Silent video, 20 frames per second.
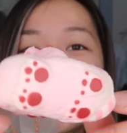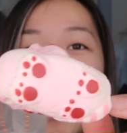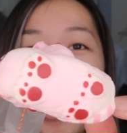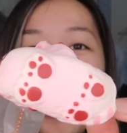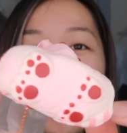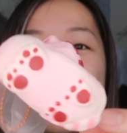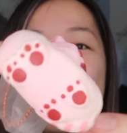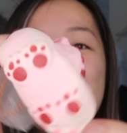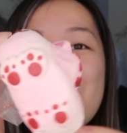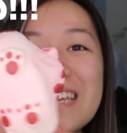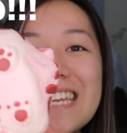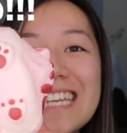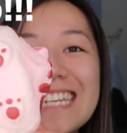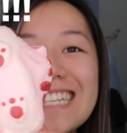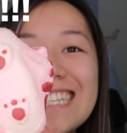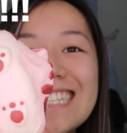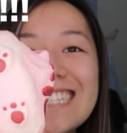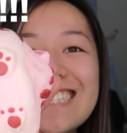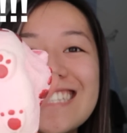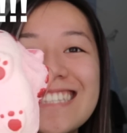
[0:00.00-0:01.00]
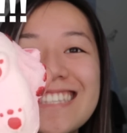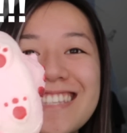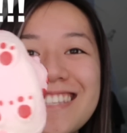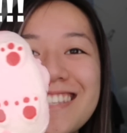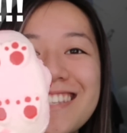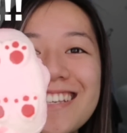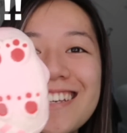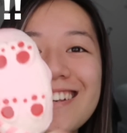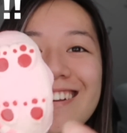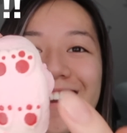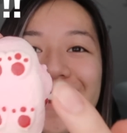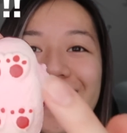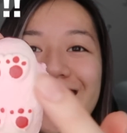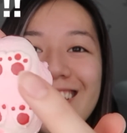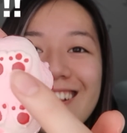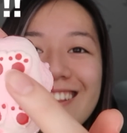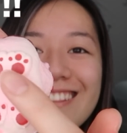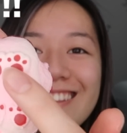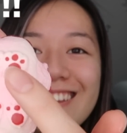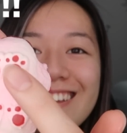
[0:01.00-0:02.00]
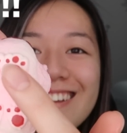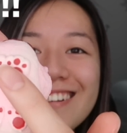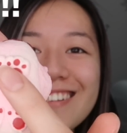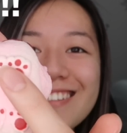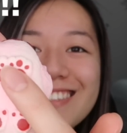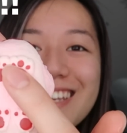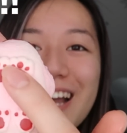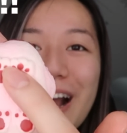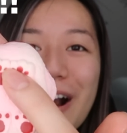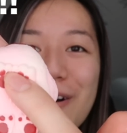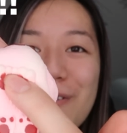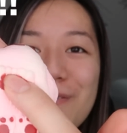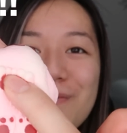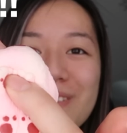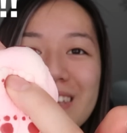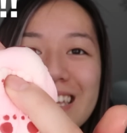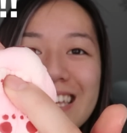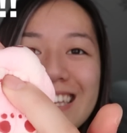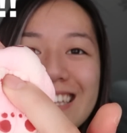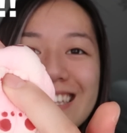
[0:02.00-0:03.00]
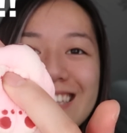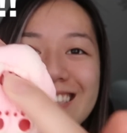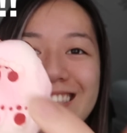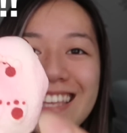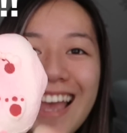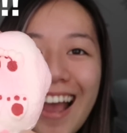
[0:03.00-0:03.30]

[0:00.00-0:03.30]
Toby! Little Toby's,